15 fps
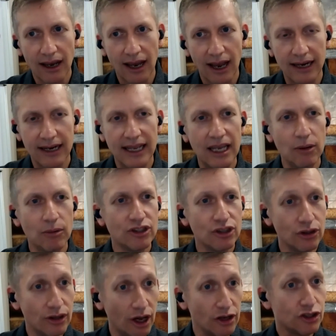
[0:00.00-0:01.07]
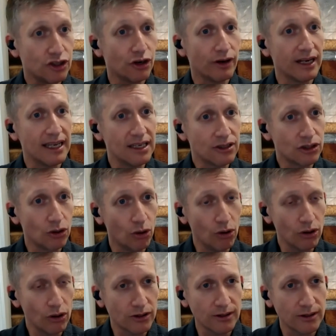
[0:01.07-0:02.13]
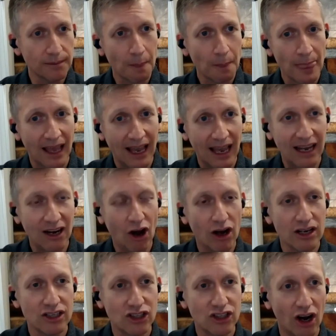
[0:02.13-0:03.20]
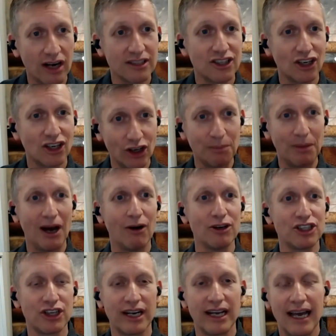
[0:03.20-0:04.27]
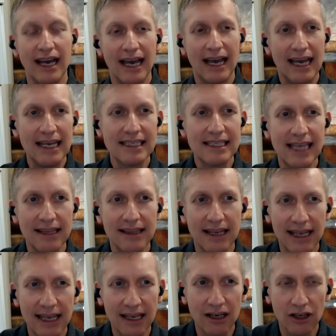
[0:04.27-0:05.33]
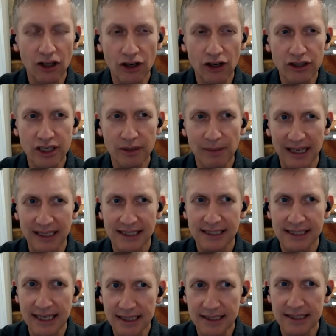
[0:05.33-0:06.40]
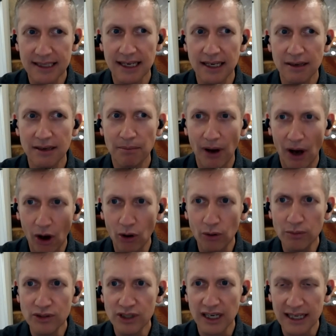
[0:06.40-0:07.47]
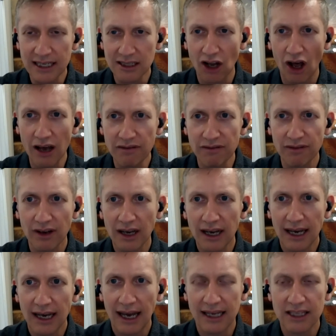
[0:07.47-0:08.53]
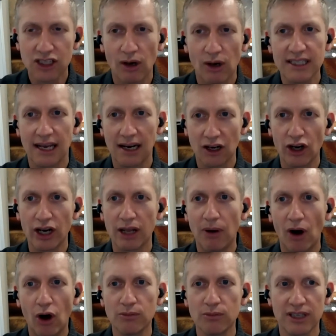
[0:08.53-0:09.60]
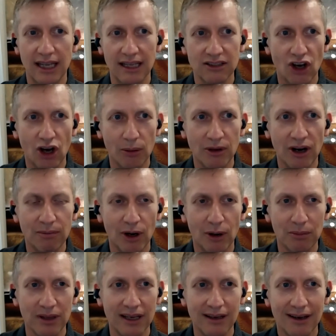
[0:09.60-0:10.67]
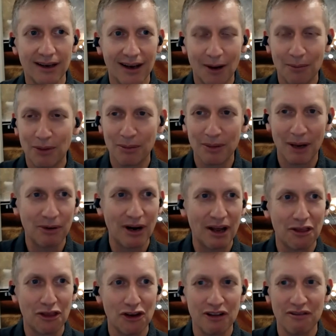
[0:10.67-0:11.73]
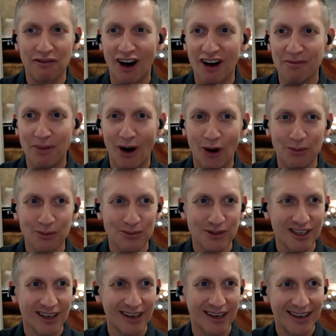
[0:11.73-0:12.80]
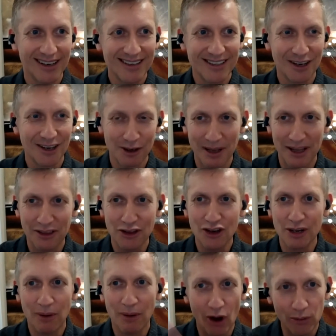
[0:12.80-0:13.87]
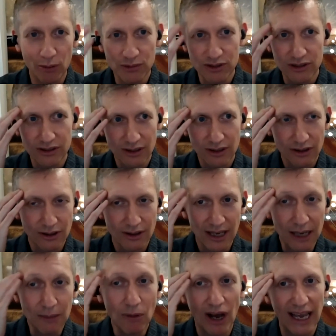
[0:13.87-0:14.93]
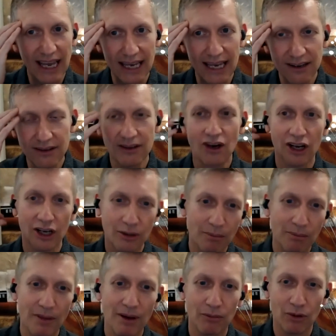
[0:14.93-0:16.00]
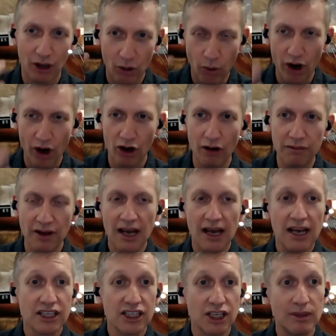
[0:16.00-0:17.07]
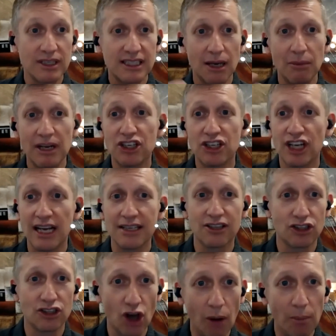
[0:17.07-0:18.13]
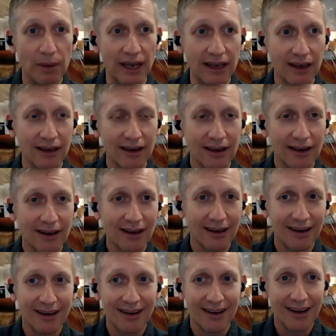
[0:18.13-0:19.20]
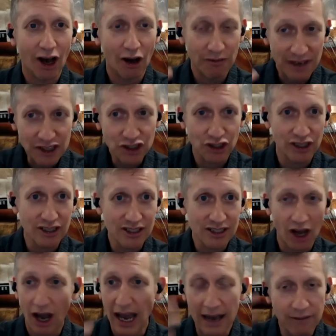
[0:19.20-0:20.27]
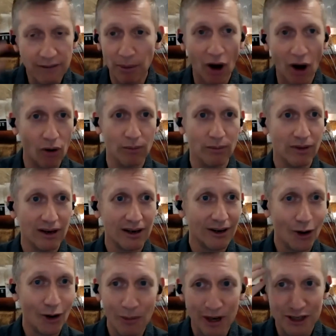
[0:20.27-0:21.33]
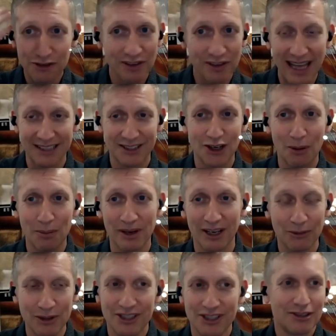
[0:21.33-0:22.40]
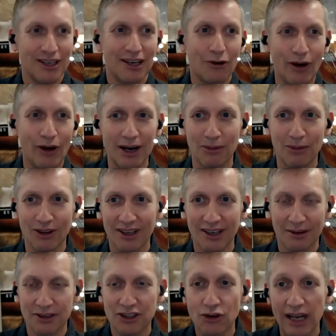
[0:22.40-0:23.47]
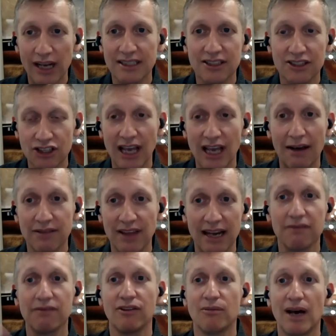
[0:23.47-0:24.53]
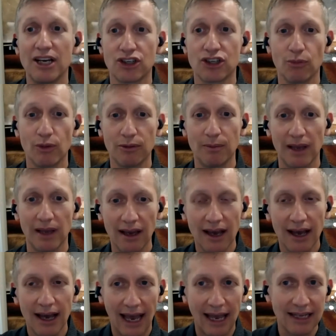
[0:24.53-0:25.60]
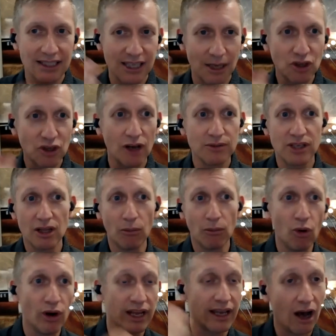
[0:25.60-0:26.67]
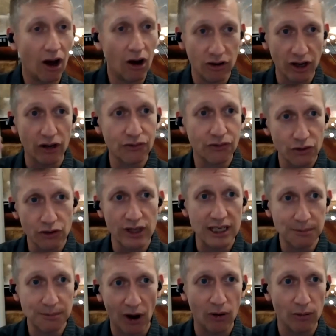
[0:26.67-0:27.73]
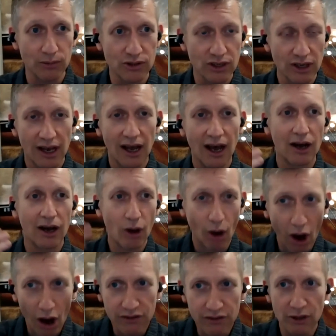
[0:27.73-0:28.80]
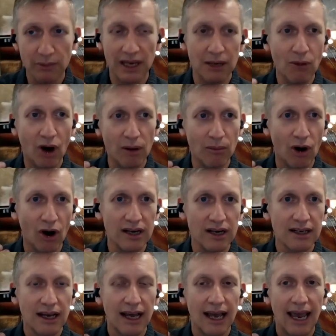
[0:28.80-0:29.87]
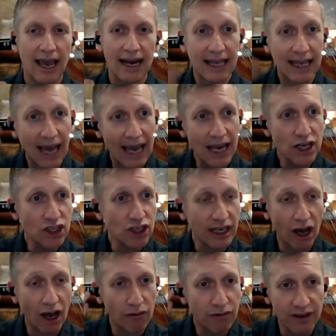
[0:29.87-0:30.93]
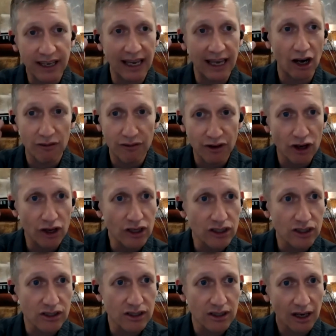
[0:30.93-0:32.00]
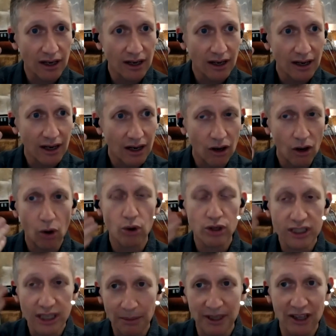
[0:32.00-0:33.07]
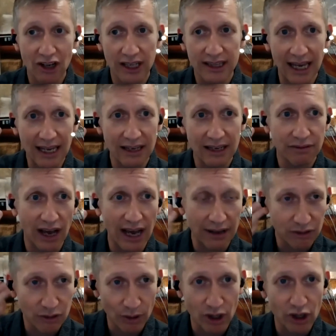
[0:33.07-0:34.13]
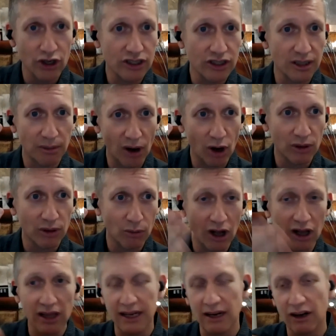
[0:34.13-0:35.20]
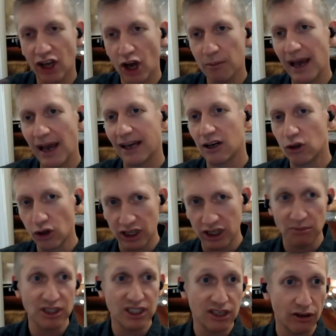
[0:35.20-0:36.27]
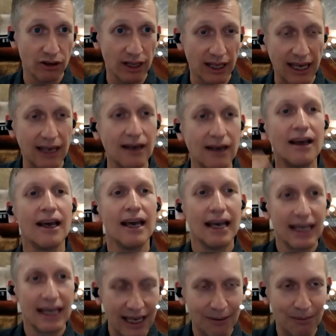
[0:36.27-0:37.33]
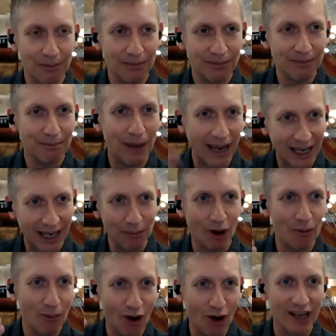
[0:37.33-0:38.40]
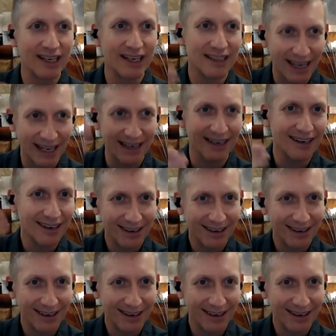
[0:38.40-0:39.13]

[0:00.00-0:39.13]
and he would do those during his talks. And I decided to learn poetry. He said that he learned about 60 poems in his life. And so I started learning poems at that time, and I'm probably up around 35 poems. So I've got about 30 poems in my head that I could quote off. So when somebody shares a topic of interest, I have a poem almost for that topic, which is incredible. And it's great to just have that information with me. And sometimes in the morning, I'll go through these poems. I'll go over them in my mind. And occasionally I'll forget a verse or something like that if I haven't rehearsed the poem in a while, and I'll go back and look at the material again, get it back in my mind, and then